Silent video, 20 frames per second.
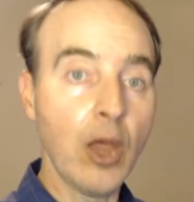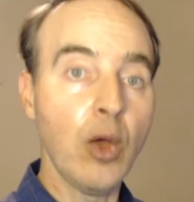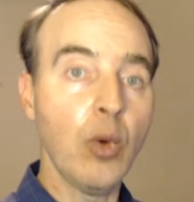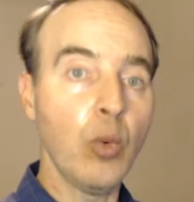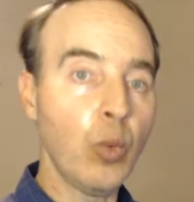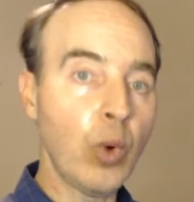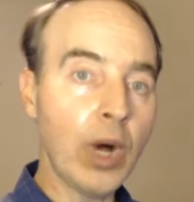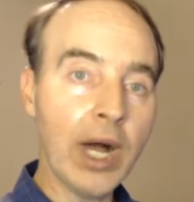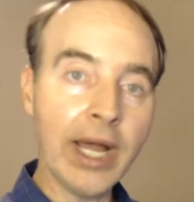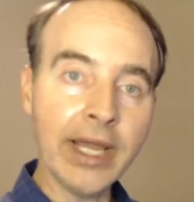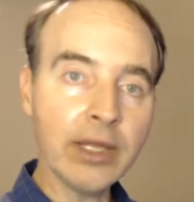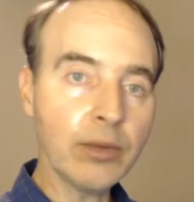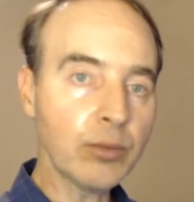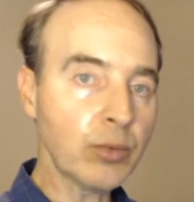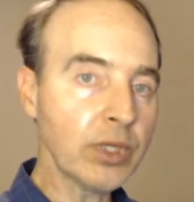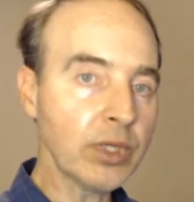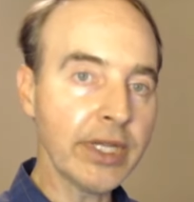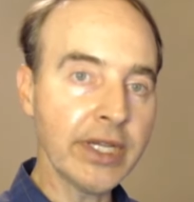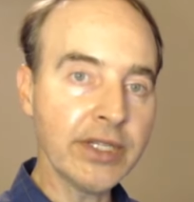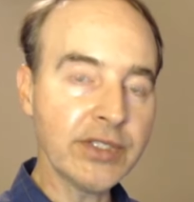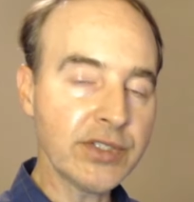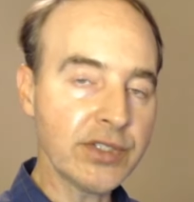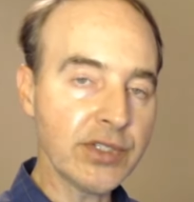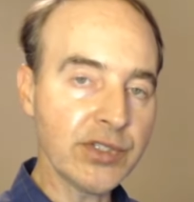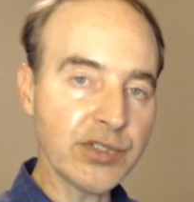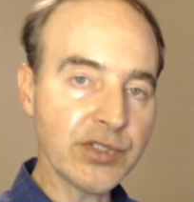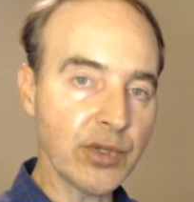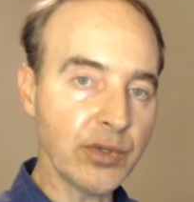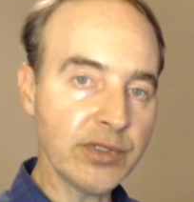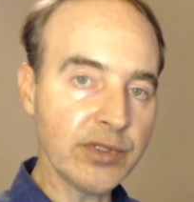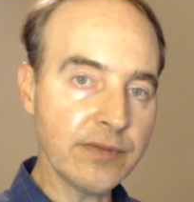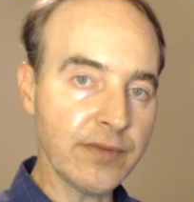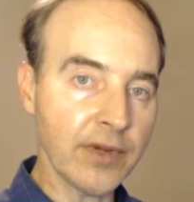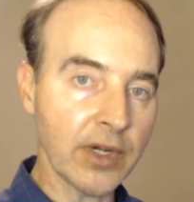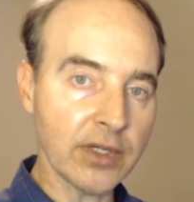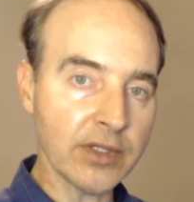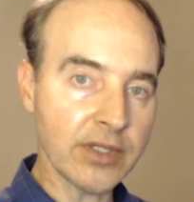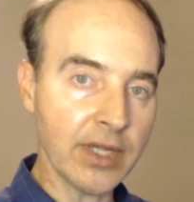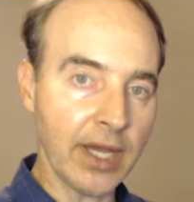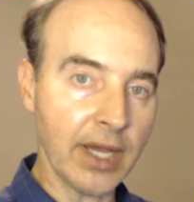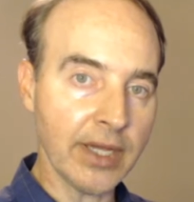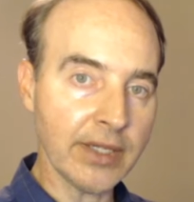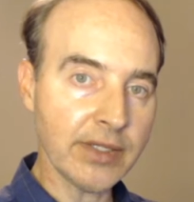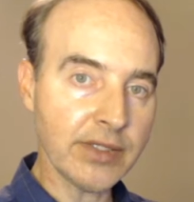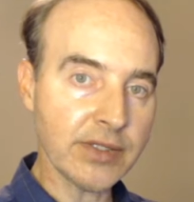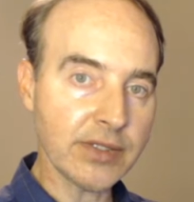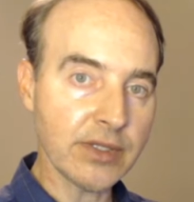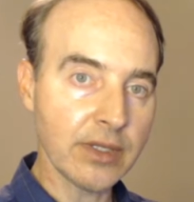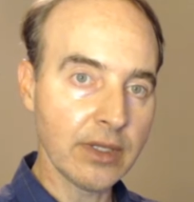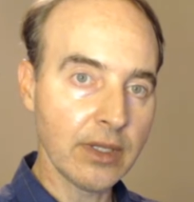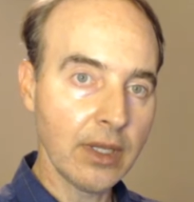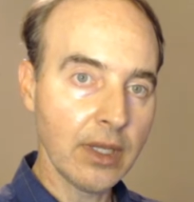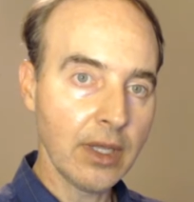why it relates to Solus Veritas,